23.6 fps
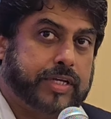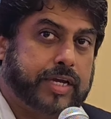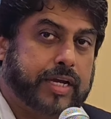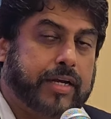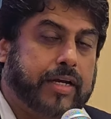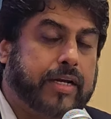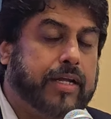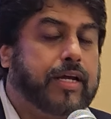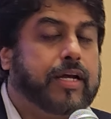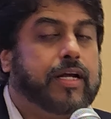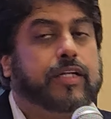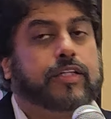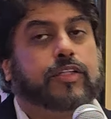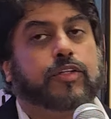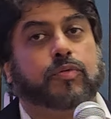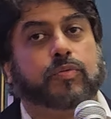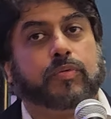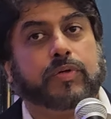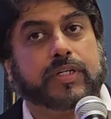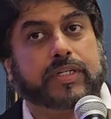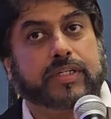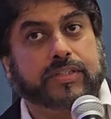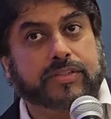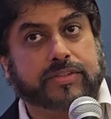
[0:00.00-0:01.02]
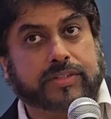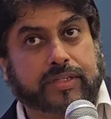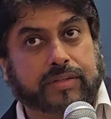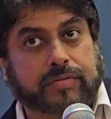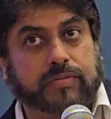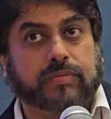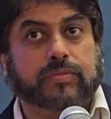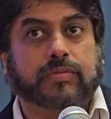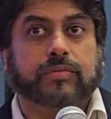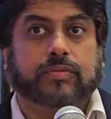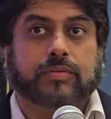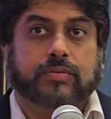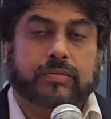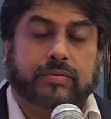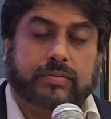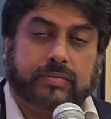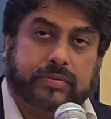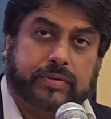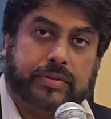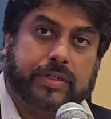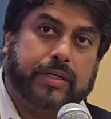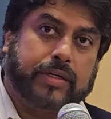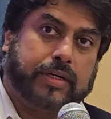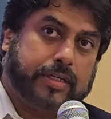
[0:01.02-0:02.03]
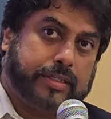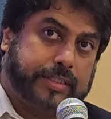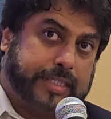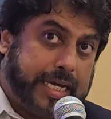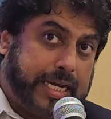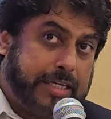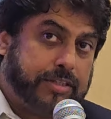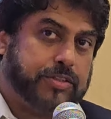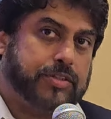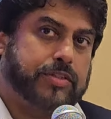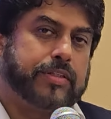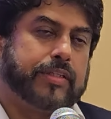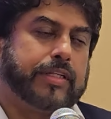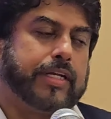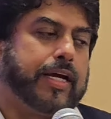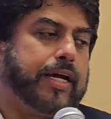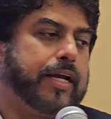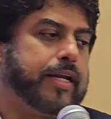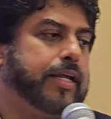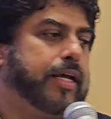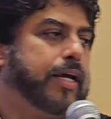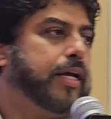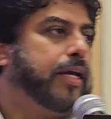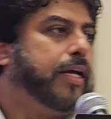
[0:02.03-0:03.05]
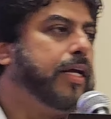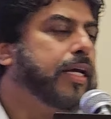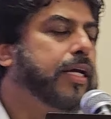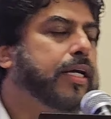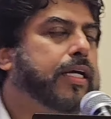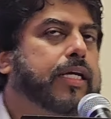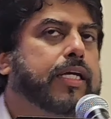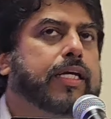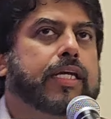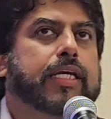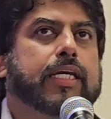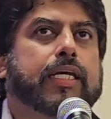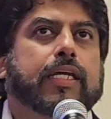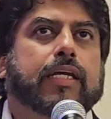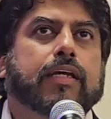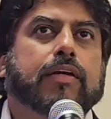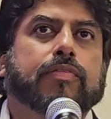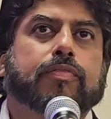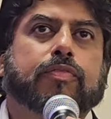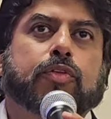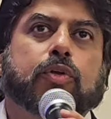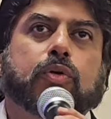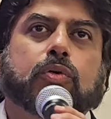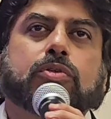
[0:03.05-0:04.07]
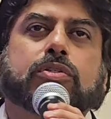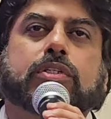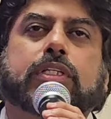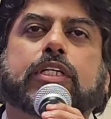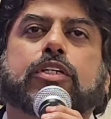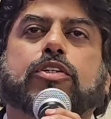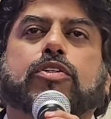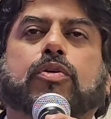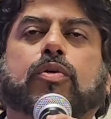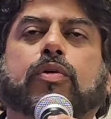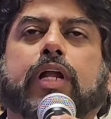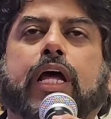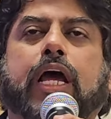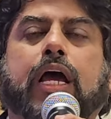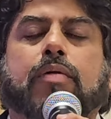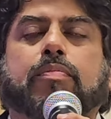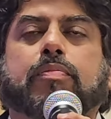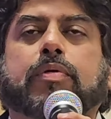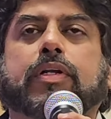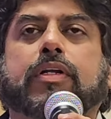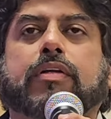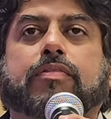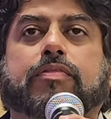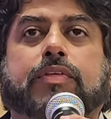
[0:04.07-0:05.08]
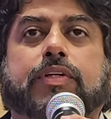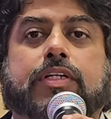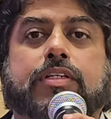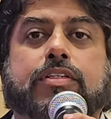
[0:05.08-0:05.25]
said. The witness can attest to that. if those things don't happen and